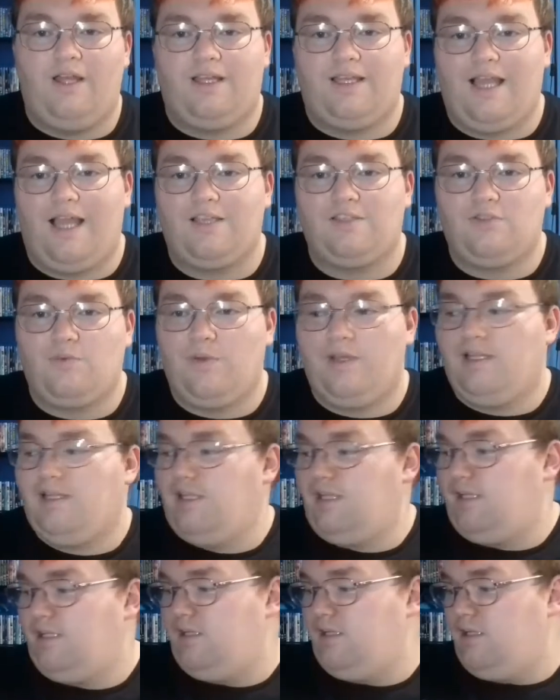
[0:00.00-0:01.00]
cast
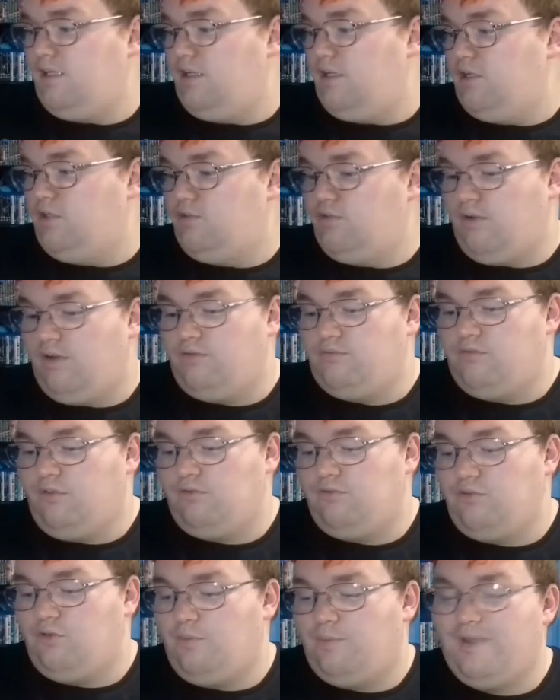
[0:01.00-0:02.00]
quickly, try and
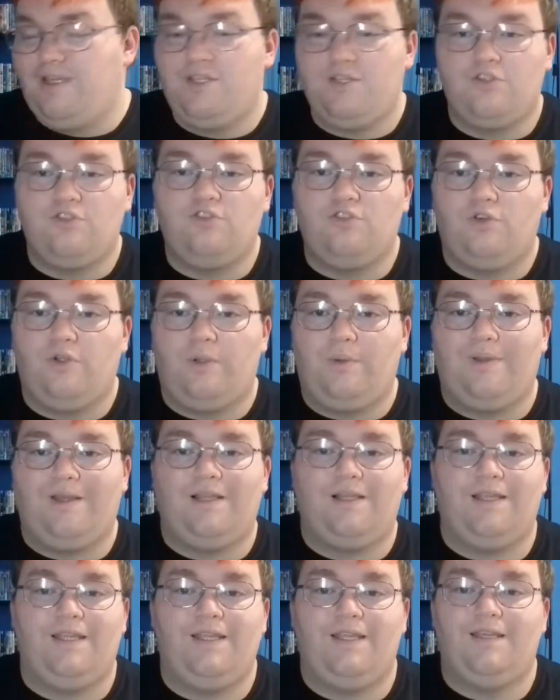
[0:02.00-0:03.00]
run through a bit of the story
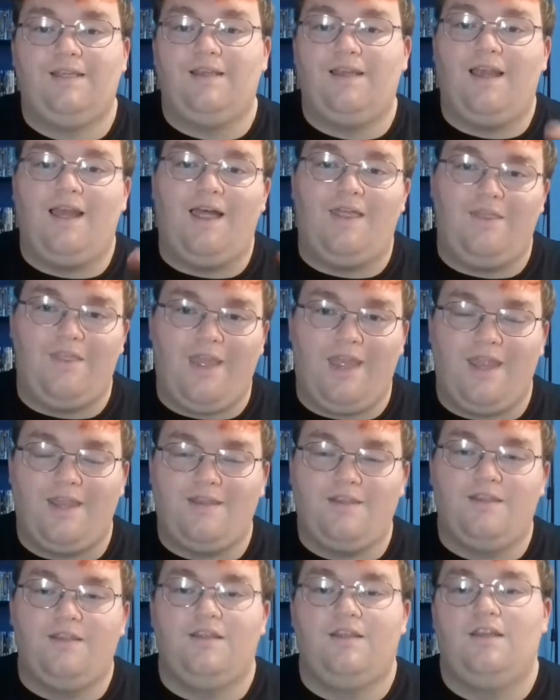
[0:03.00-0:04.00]
quickly, and
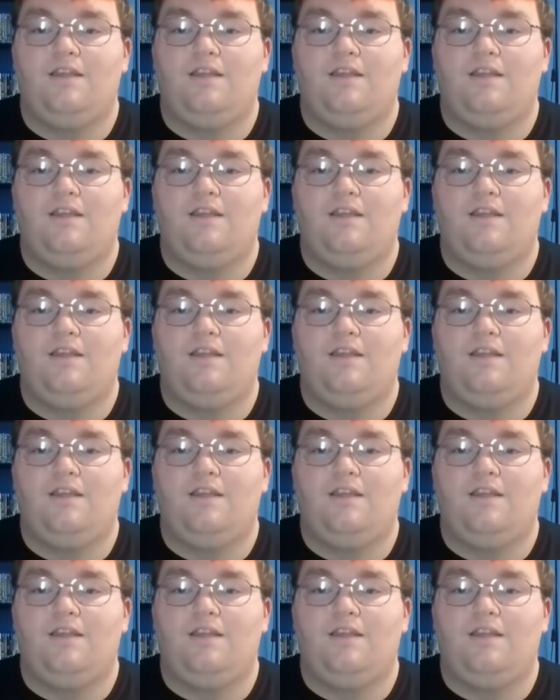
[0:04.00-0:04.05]
then